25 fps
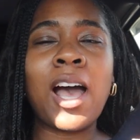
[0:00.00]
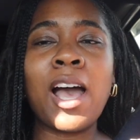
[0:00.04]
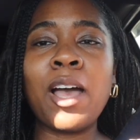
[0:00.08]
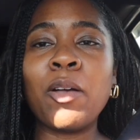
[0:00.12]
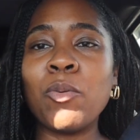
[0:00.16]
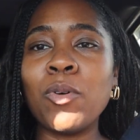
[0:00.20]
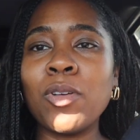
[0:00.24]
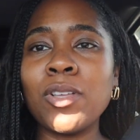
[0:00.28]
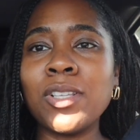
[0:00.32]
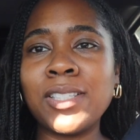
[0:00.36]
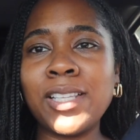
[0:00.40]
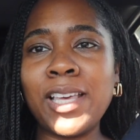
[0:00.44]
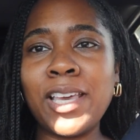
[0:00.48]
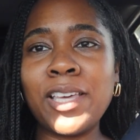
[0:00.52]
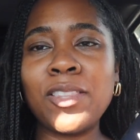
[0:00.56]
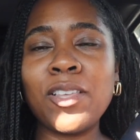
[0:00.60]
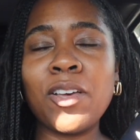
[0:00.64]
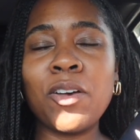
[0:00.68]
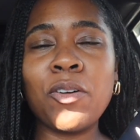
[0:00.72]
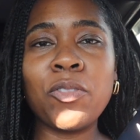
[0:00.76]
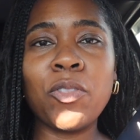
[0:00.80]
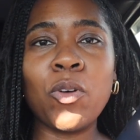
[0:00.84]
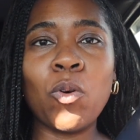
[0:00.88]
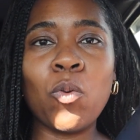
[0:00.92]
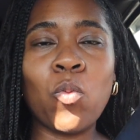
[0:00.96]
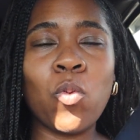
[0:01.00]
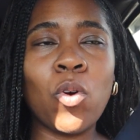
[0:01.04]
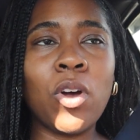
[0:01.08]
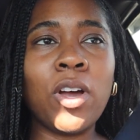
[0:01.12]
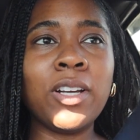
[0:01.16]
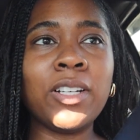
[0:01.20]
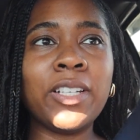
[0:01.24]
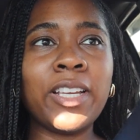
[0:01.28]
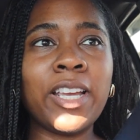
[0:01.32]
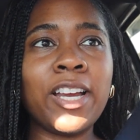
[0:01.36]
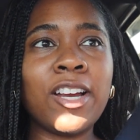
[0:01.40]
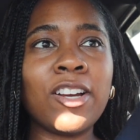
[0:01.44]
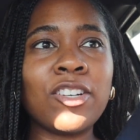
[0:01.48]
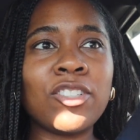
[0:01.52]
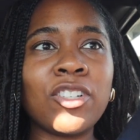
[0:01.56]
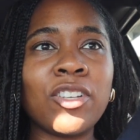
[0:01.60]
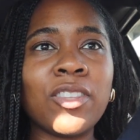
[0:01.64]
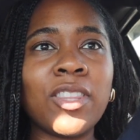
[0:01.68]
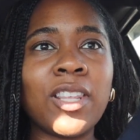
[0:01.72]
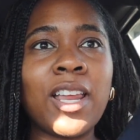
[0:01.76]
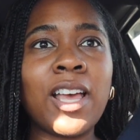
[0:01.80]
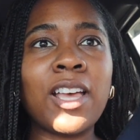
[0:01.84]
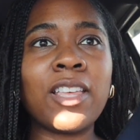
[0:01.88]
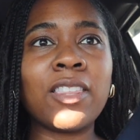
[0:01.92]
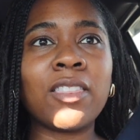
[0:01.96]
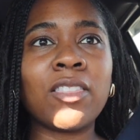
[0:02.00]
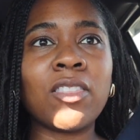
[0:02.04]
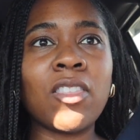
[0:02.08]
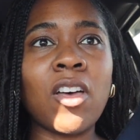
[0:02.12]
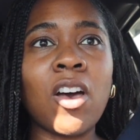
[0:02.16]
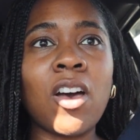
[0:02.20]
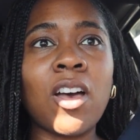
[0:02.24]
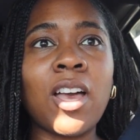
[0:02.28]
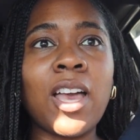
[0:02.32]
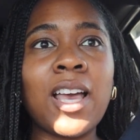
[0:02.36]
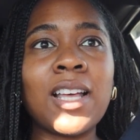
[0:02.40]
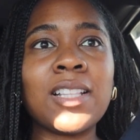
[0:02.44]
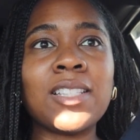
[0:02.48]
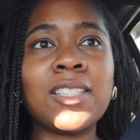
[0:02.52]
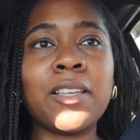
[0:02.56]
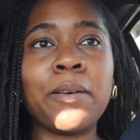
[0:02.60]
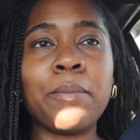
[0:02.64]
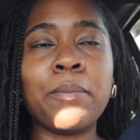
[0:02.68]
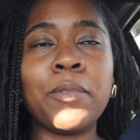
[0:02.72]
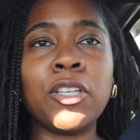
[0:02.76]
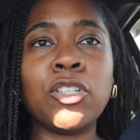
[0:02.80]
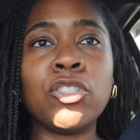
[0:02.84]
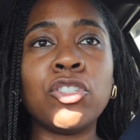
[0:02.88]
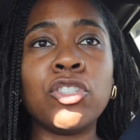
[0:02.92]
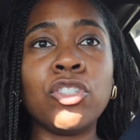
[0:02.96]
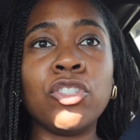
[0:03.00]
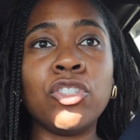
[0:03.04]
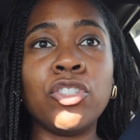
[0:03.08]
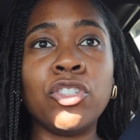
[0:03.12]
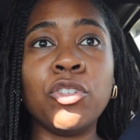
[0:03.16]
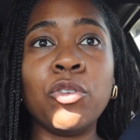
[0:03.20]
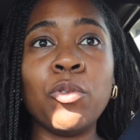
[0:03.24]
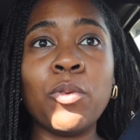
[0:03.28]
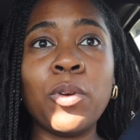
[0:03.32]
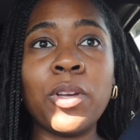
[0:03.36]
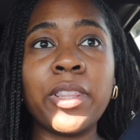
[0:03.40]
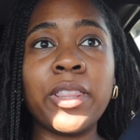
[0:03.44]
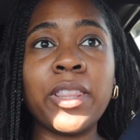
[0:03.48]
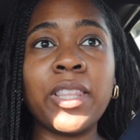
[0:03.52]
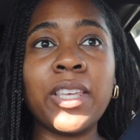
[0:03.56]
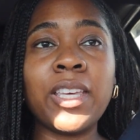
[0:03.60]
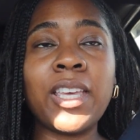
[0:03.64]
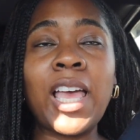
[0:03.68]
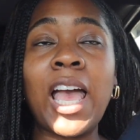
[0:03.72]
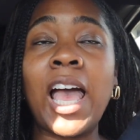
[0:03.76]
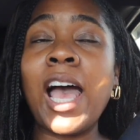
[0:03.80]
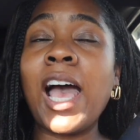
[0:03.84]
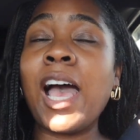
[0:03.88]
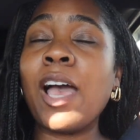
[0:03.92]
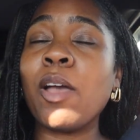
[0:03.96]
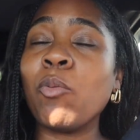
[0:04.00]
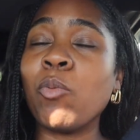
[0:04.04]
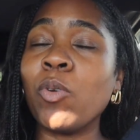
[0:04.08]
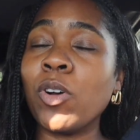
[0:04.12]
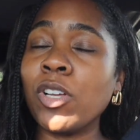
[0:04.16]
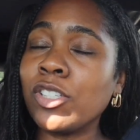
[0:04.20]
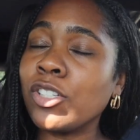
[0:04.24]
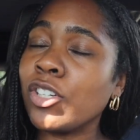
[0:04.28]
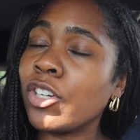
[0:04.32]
I will say though, the one character that I thought had something to do with it, I was